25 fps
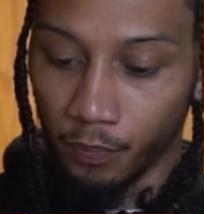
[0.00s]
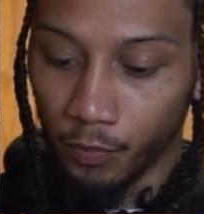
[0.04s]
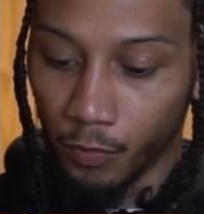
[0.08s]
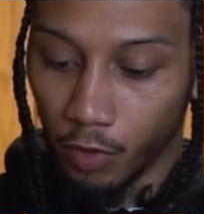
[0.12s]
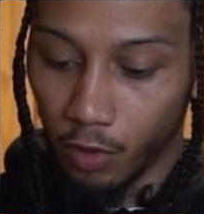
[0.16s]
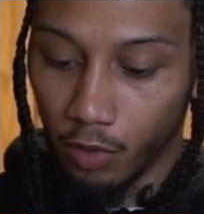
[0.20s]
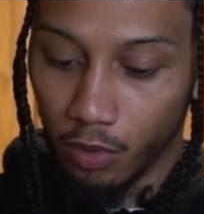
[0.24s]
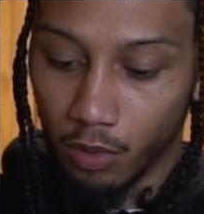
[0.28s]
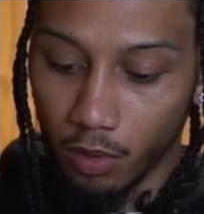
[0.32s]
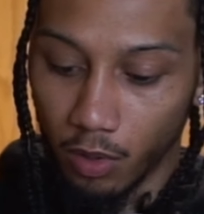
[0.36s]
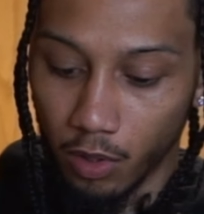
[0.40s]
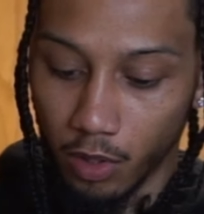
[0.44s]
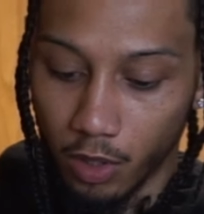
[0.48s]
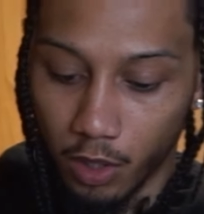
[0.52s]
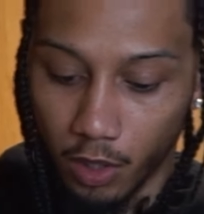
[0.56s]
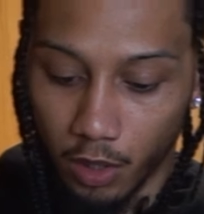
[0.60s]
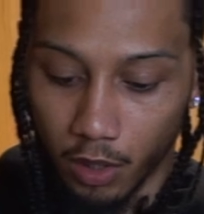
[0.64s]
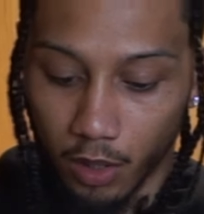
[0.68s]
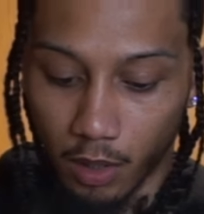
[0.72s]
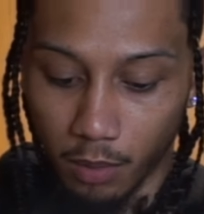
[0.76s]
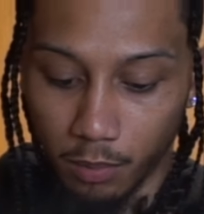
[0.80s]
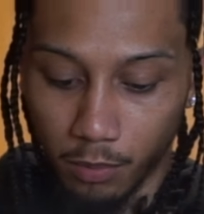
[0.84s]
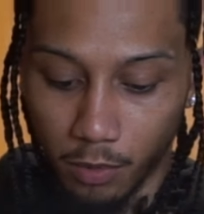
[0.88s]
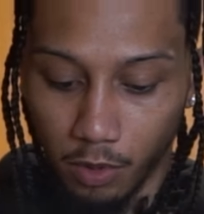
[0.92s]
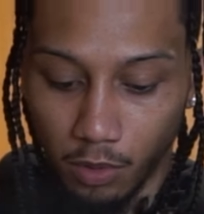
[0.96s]
it's just
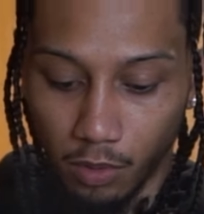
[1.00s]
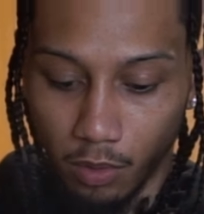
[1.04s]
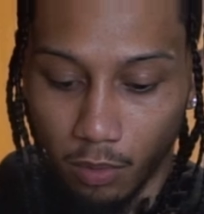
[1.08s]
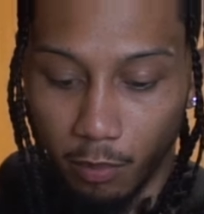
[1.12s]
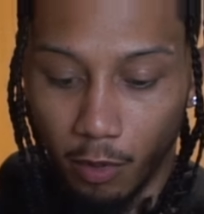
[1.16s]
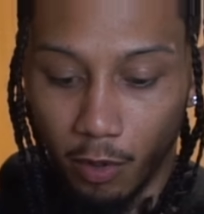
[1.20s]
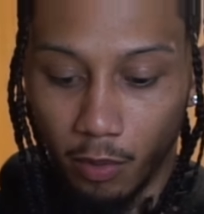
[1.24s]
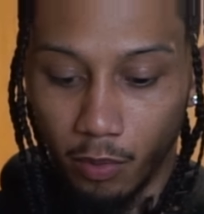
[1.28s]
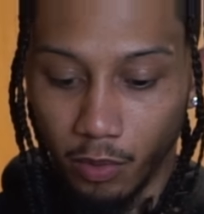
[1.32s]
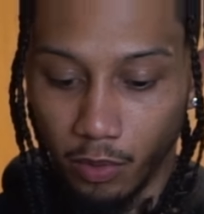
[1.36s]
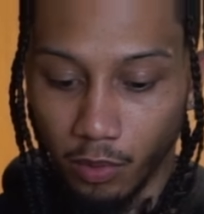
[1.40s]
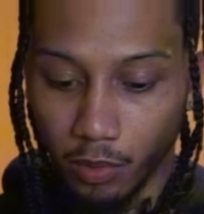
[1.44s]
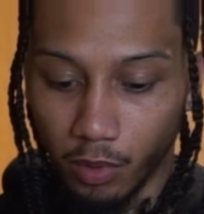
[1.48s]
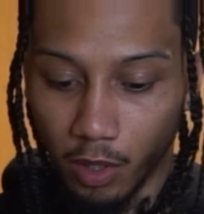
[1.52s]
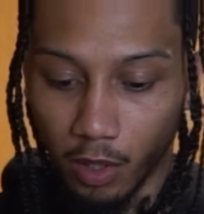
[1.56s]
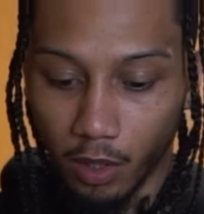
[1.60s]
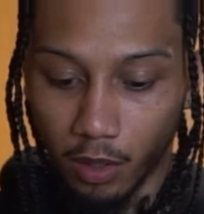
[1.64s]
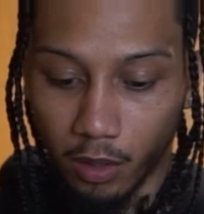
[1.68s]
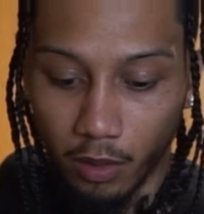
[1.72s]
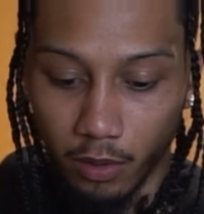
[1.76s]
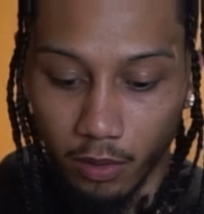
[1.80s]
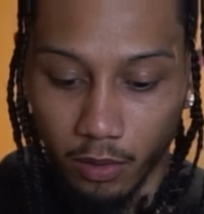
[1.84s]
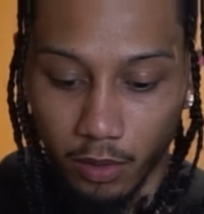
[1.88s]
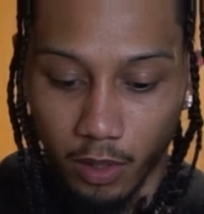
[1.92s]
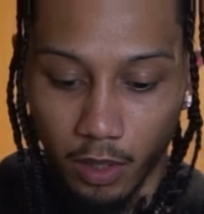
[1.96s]
up to you. But when you get
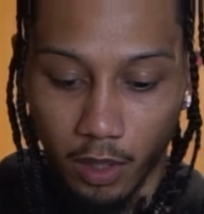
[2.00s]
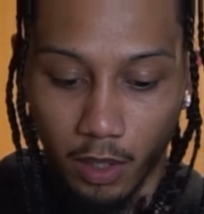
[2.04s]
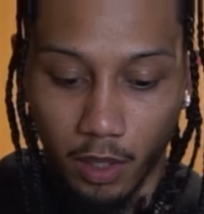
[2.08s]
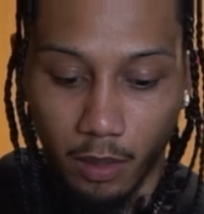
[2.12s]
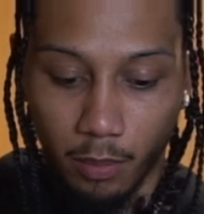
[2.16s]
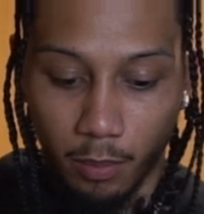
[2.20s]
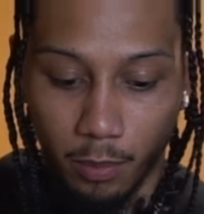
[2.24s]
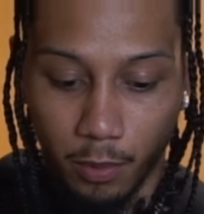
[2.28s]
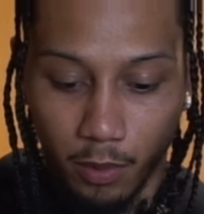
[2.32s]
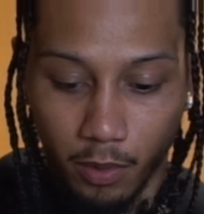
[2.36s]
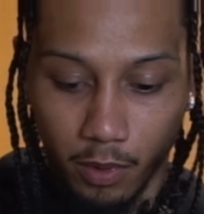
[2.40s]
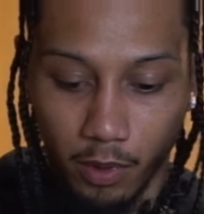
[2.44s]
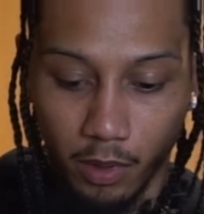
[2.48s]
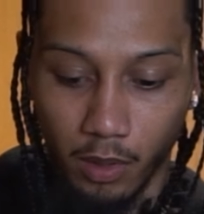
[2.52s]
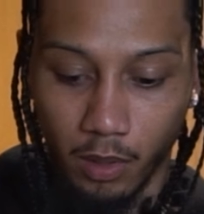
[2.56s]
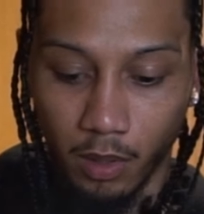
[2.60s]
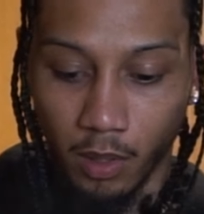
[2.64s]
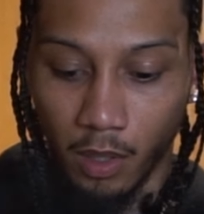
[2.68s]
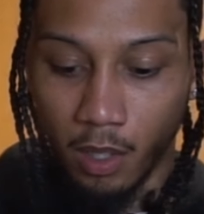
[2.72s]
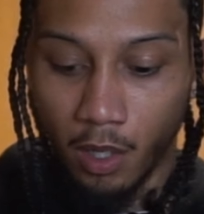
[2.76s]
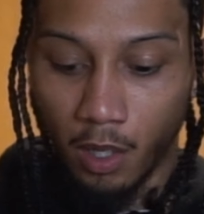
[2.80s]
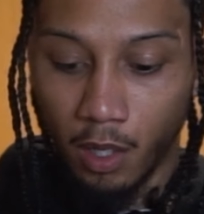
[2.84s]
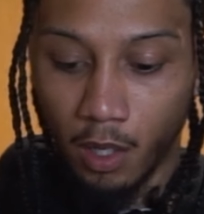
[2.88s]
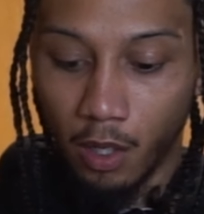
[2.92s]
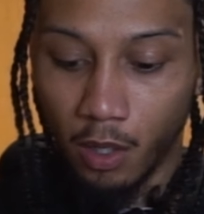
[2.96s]
close to that point
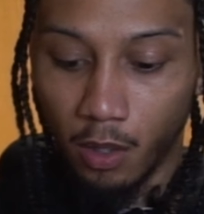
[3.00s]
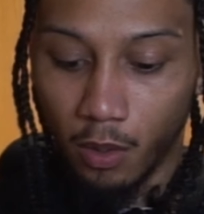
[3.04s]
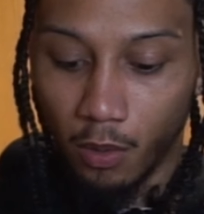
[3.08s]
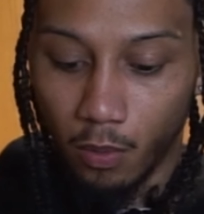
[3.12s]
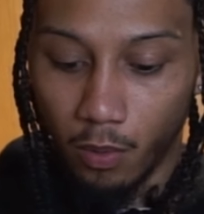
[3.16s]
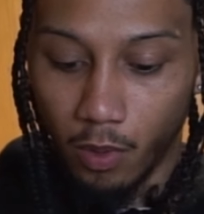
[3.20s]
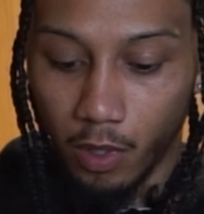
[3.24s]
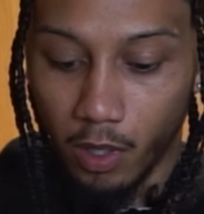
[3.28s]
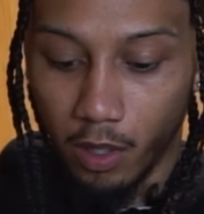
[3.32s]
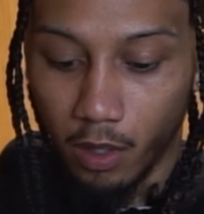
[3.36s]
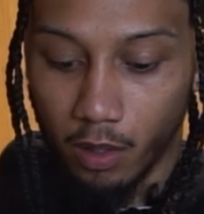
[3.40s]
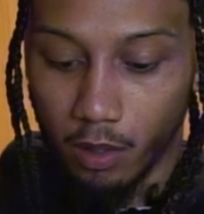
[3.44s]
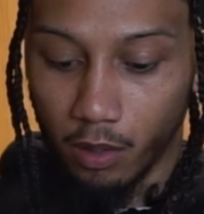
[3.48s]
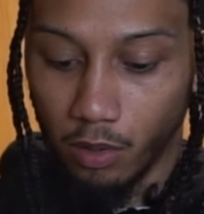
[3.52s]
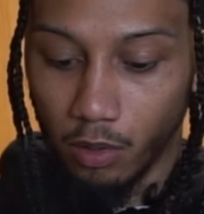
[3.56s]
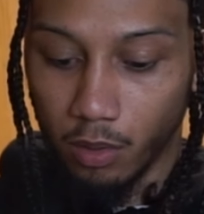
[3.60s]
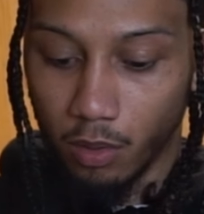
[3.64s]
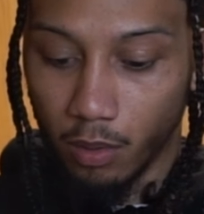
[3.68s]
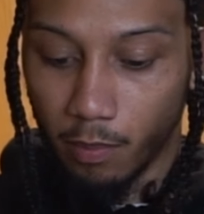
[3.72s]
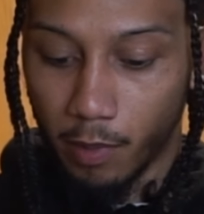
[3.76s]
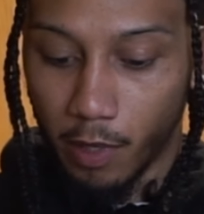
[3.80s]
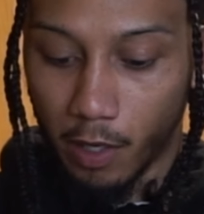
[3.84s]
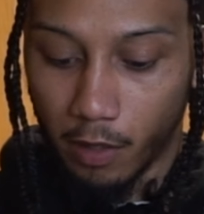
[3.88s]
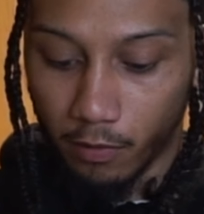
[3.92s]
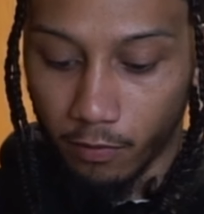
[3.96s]
where you're
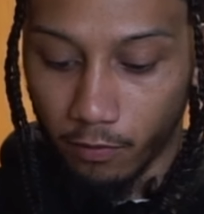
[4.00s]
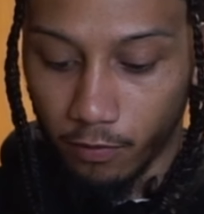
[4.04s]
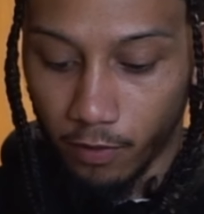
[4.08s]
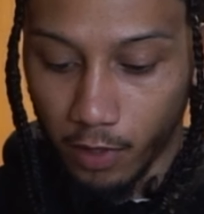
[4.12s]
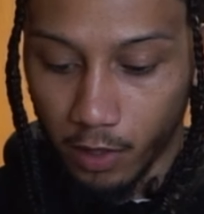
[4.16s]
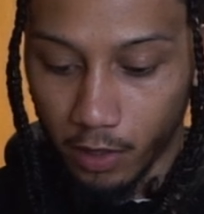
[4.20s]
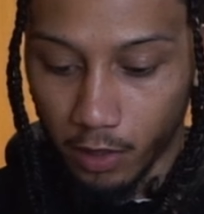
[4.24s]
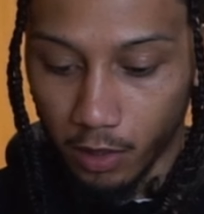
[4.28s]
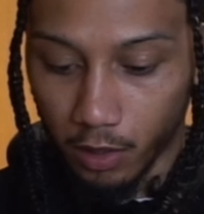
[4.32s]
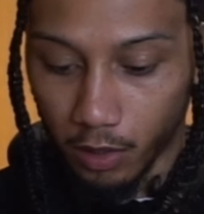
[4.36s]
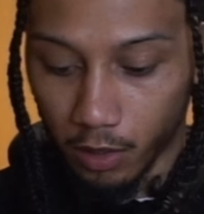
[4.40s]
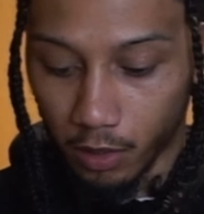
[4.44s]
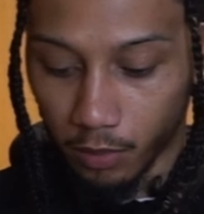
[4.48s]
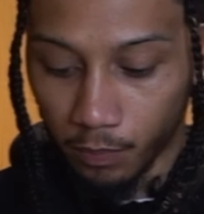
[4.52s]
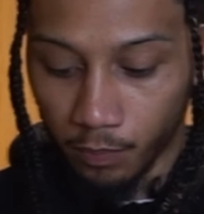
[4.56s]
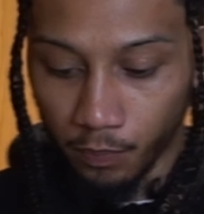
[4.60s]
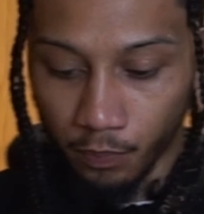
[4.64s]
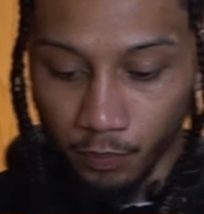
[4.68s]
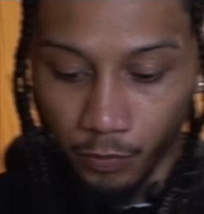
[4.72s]
about finished,